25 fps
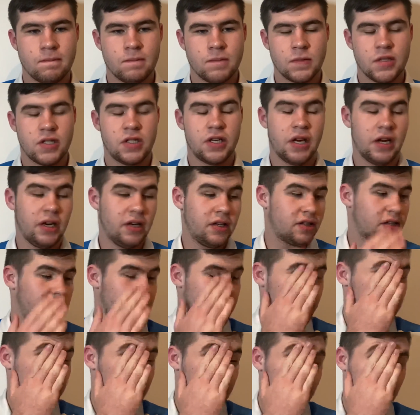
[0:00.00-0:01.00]
Jesus,
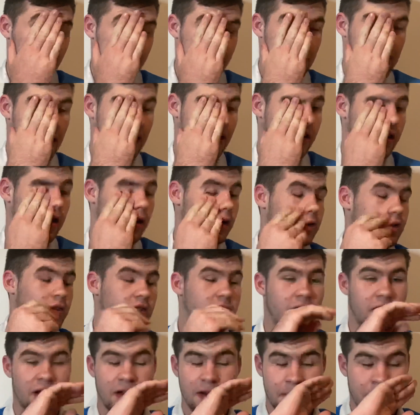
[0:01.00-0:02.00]
oh my God.
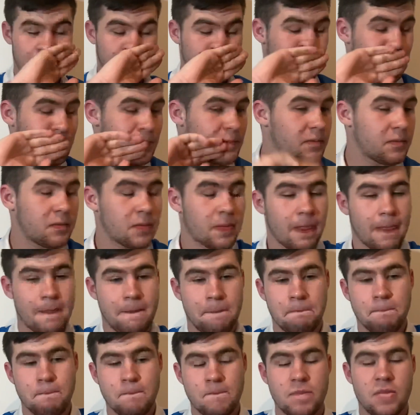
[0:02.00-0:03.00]
So,
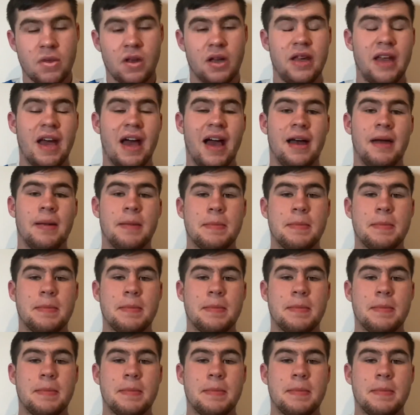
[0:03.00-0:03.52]
yeah,